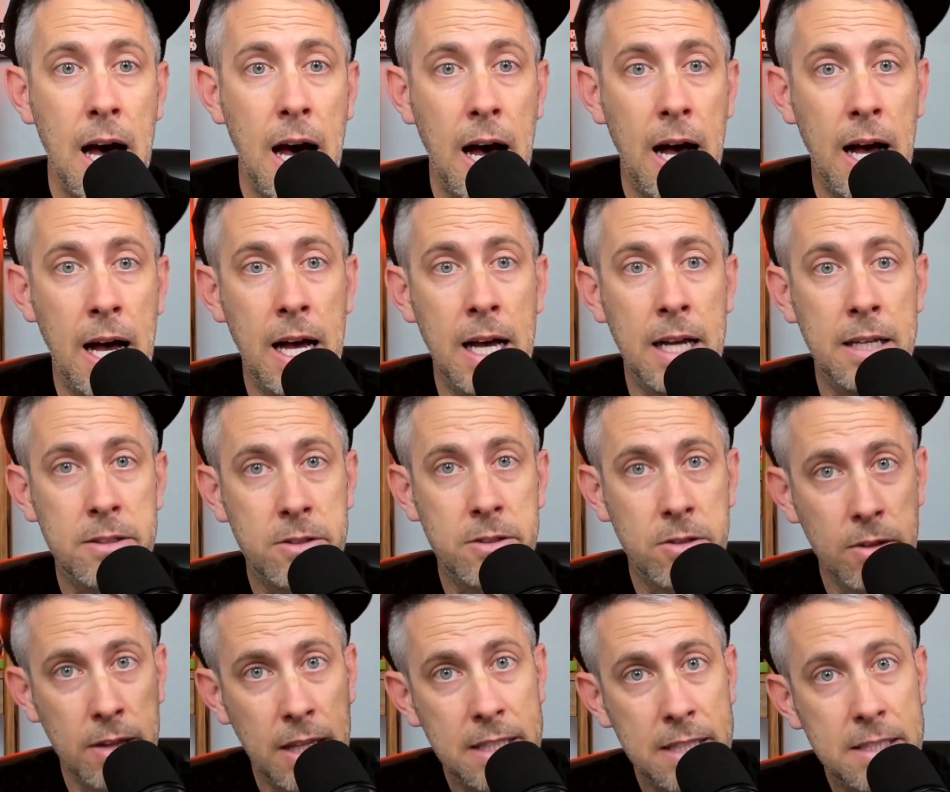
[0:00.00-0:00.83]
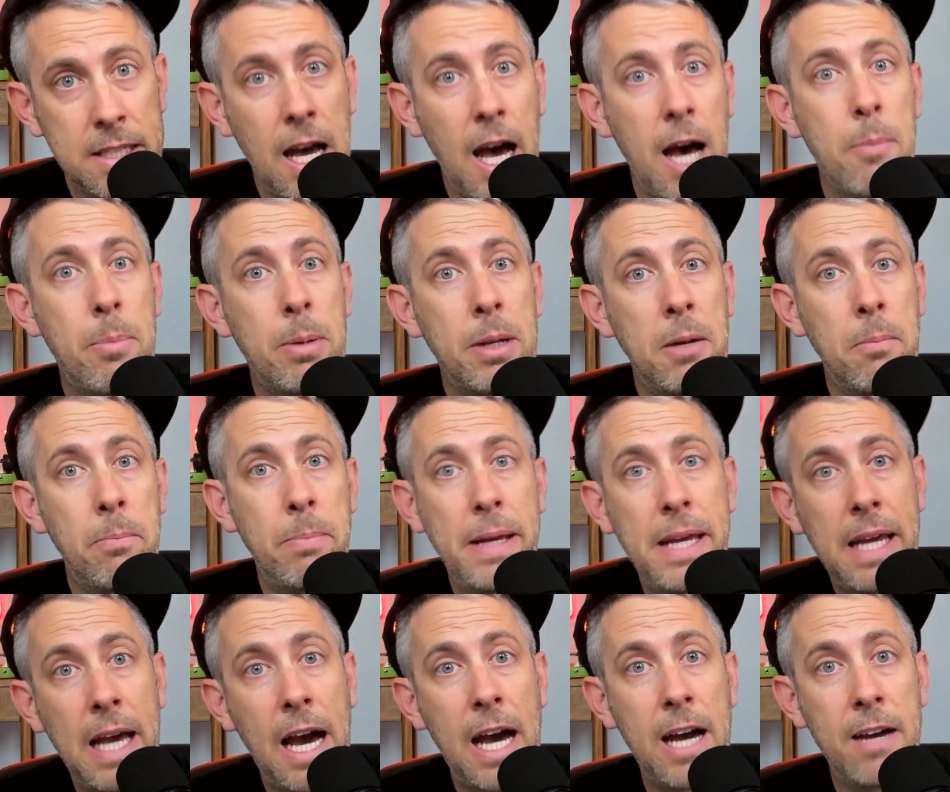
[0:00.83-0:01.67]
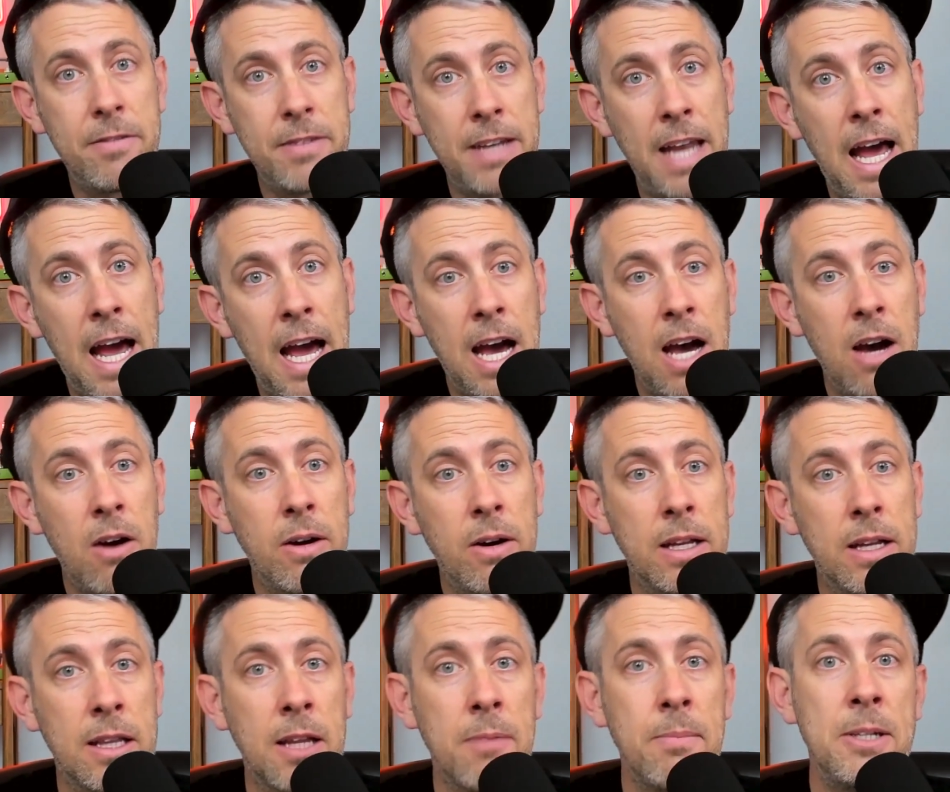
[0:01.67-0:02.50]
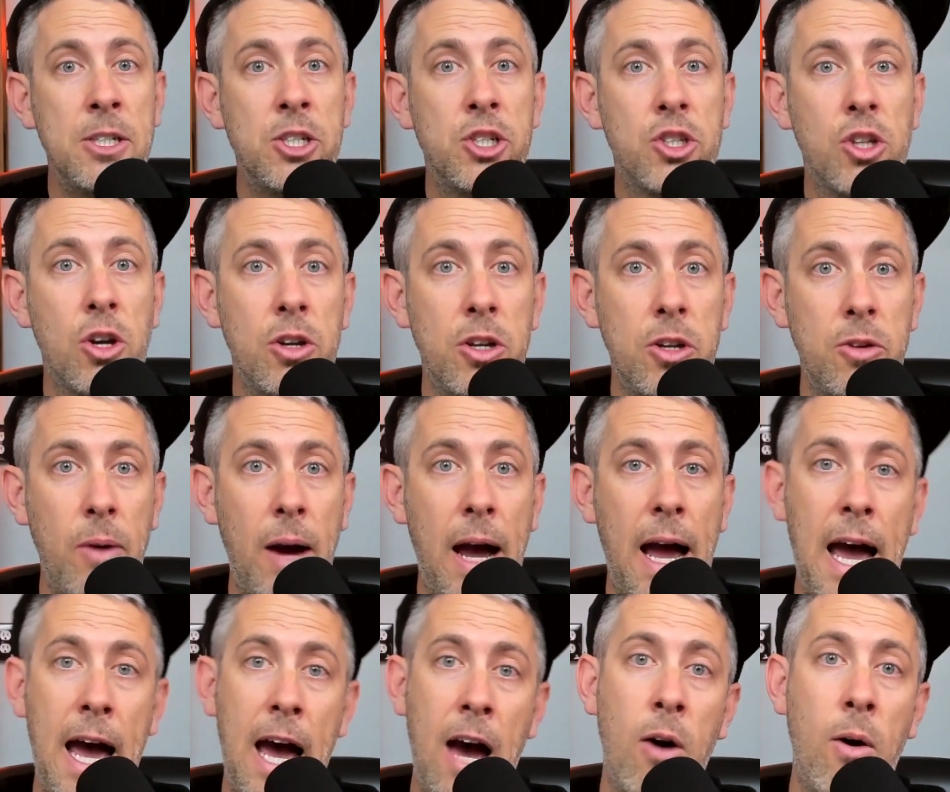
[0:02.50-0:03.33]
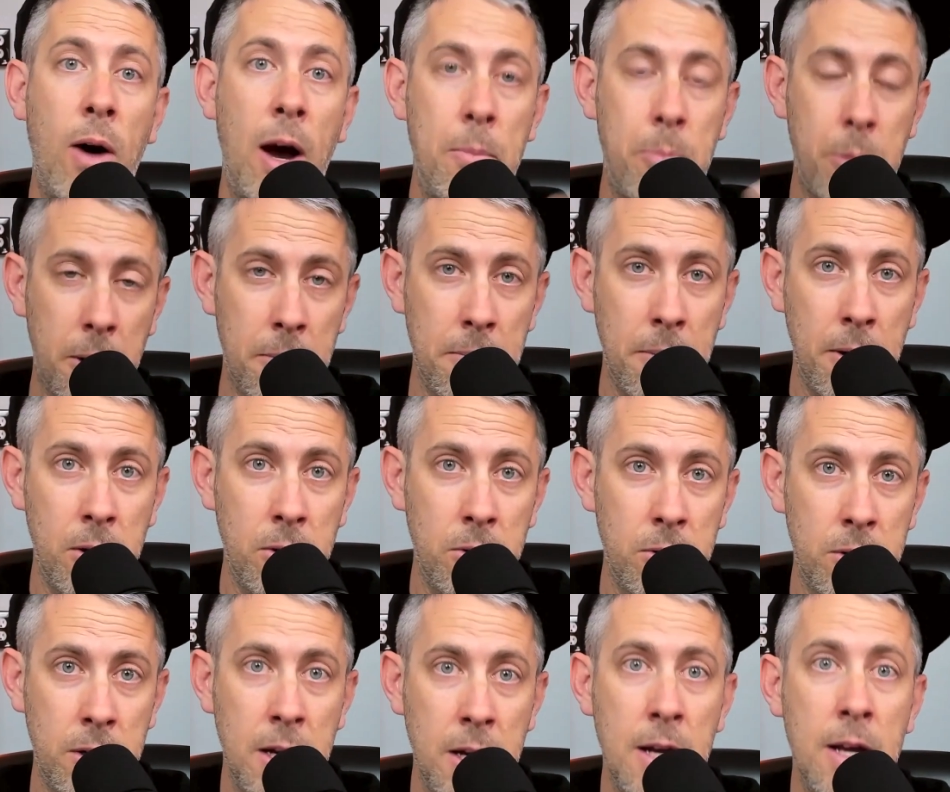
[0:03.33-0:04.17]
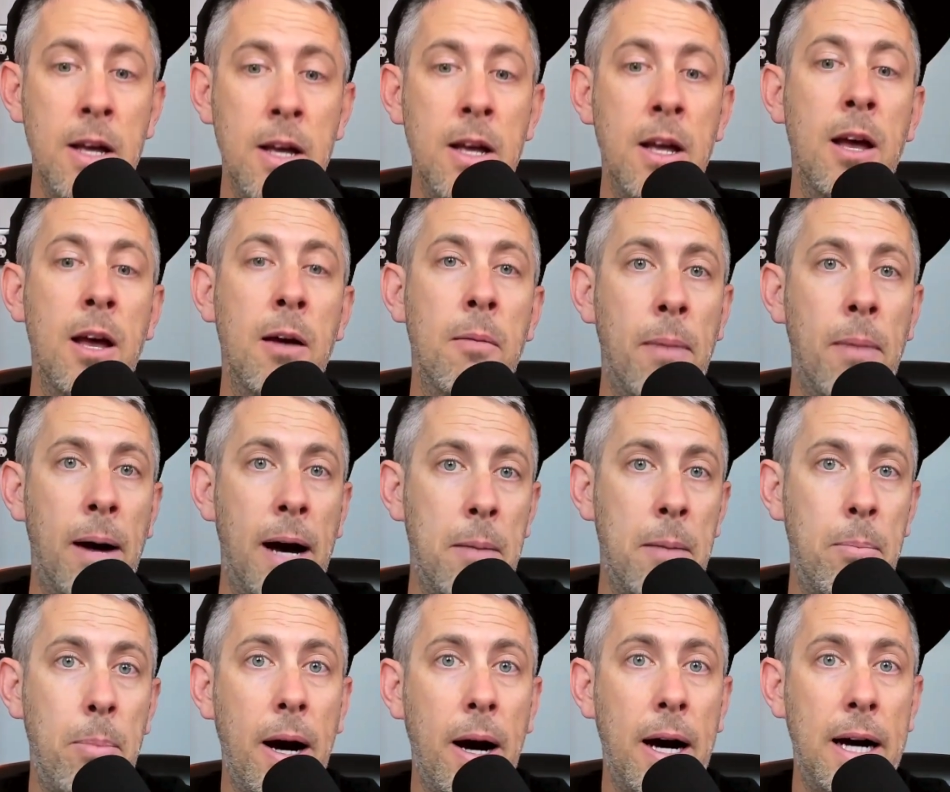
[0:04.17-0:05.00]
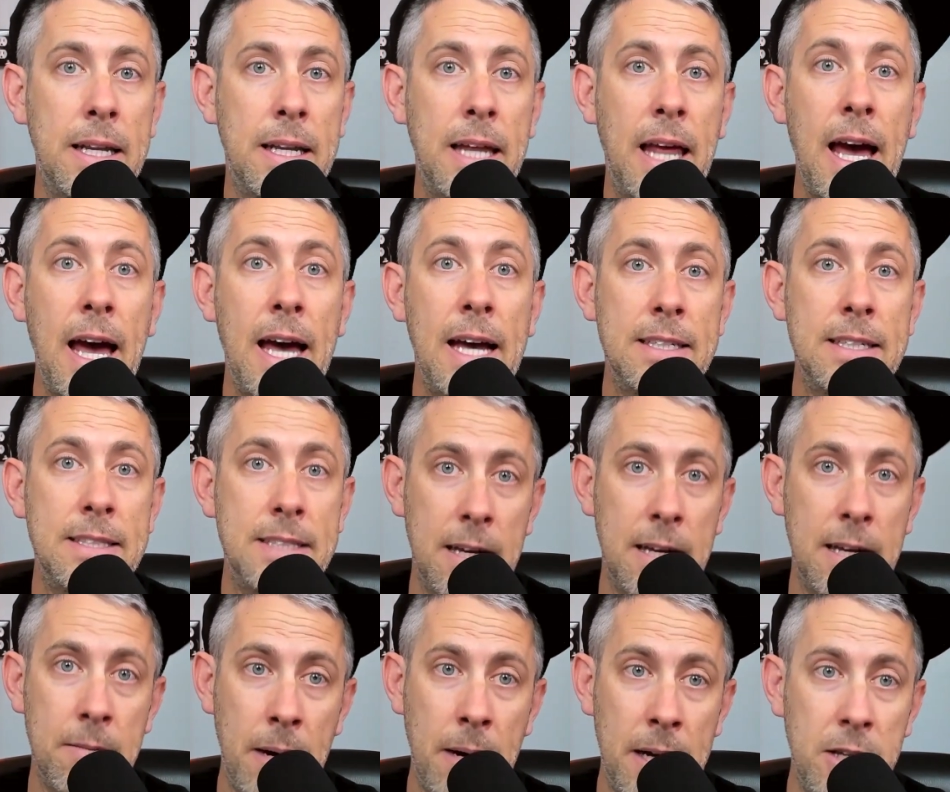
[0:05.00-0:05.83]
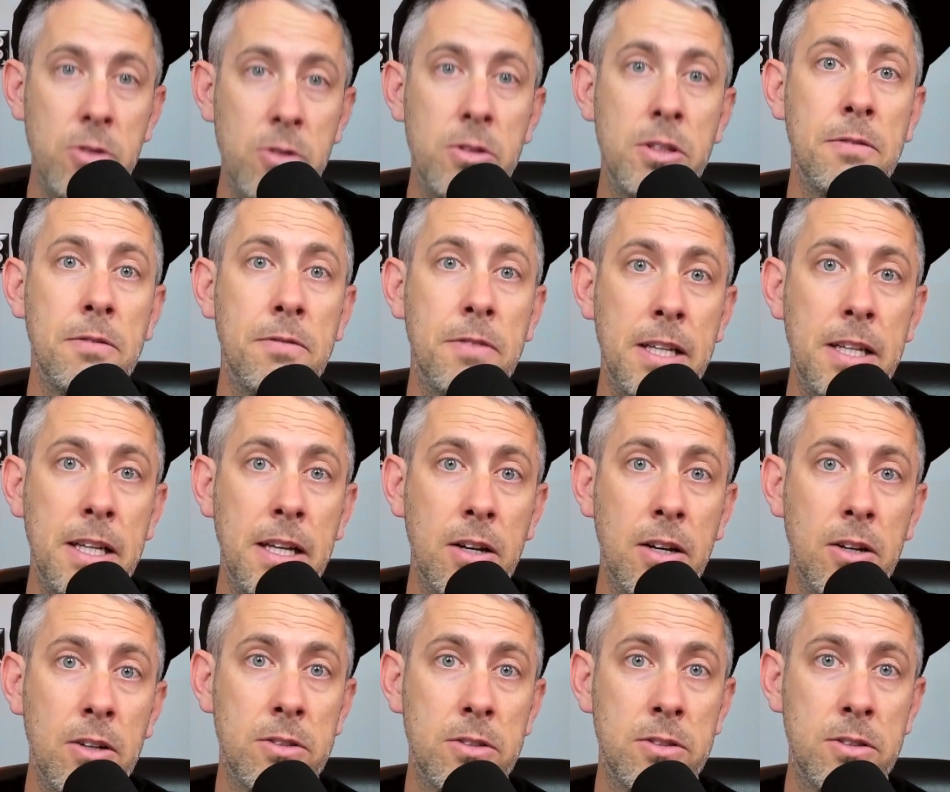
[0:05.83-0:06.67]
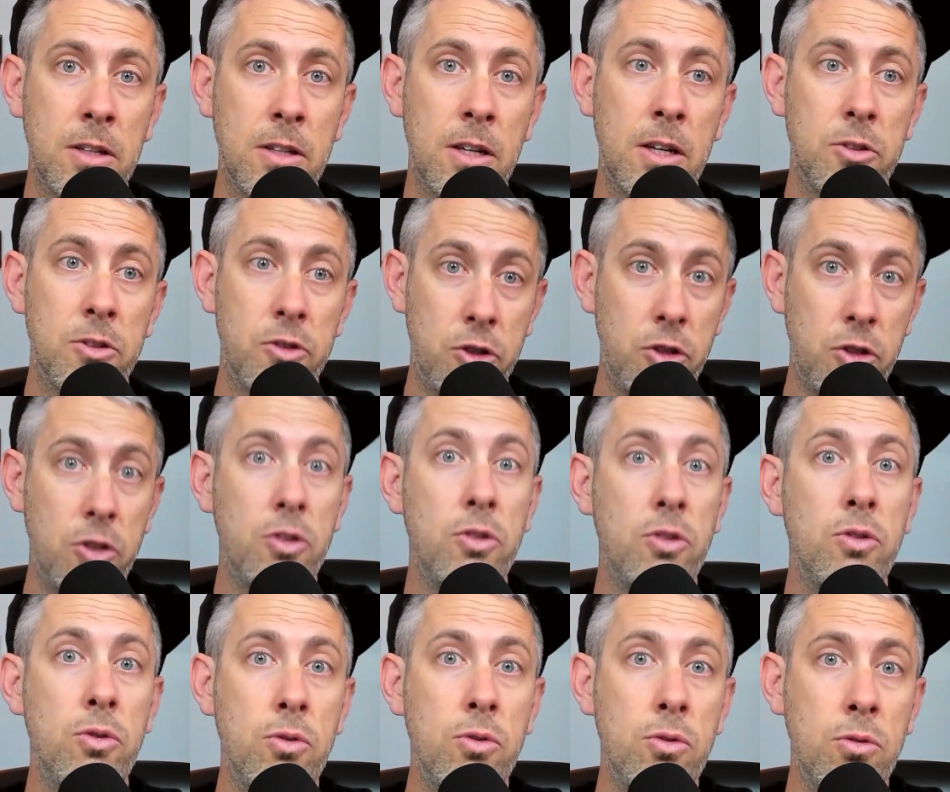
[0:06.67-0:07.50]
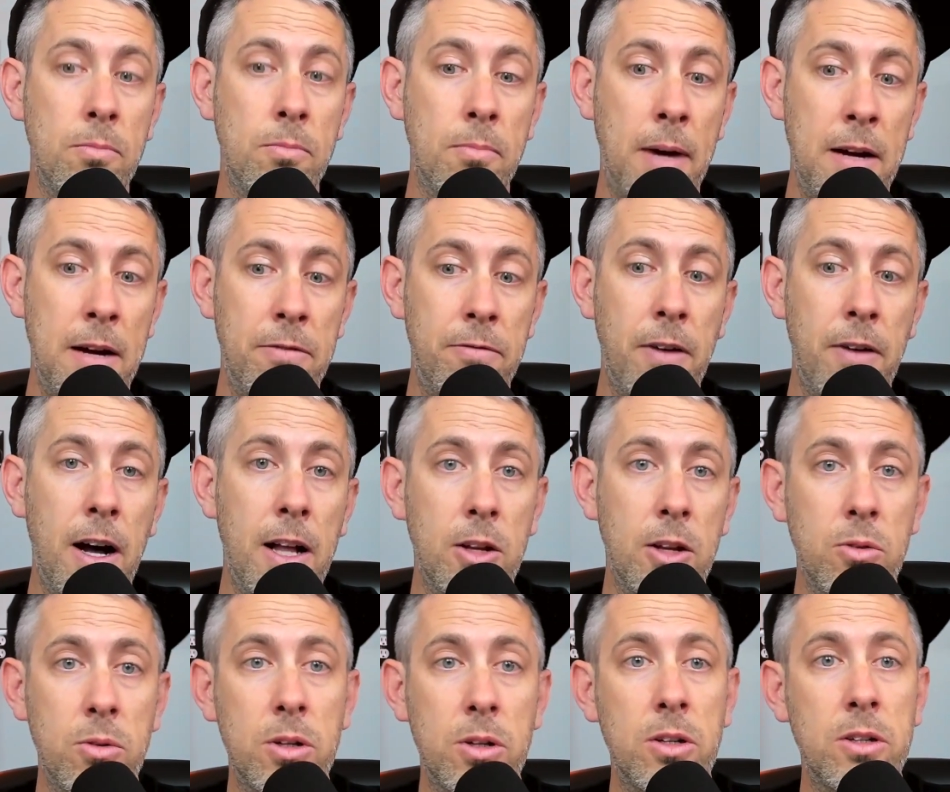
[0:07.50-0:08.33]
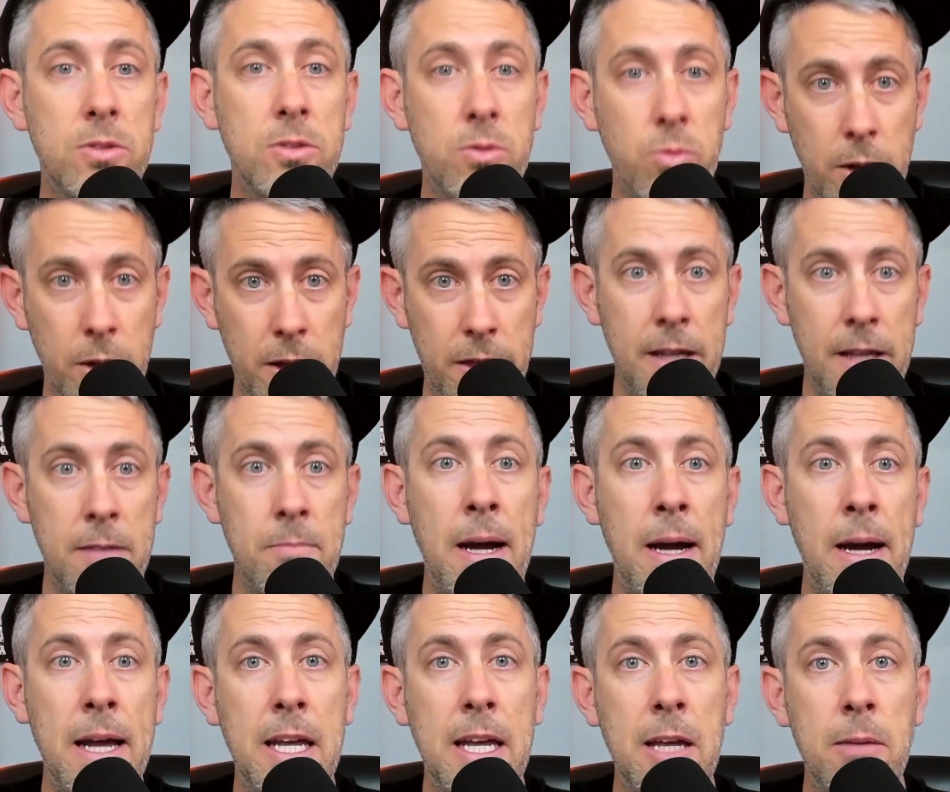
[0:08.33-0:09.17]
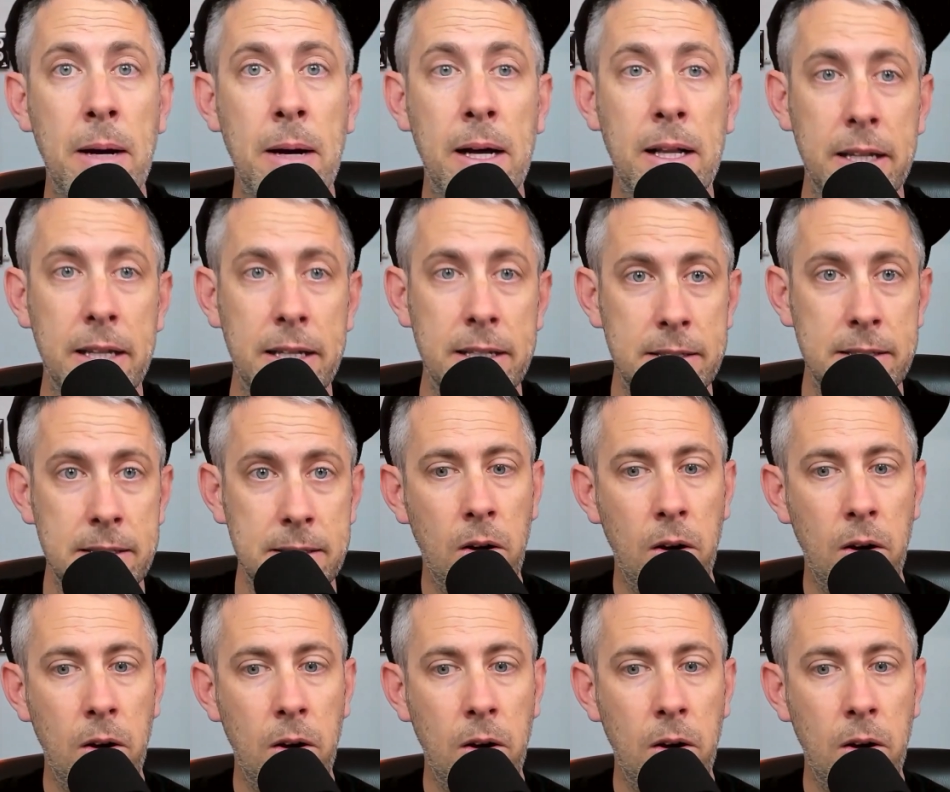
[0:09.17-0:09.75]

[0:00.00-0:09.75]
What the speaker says: So let's hop into Beehive now. And let me show you how I promote my podcast and my YouTube videos to my followers within my email list.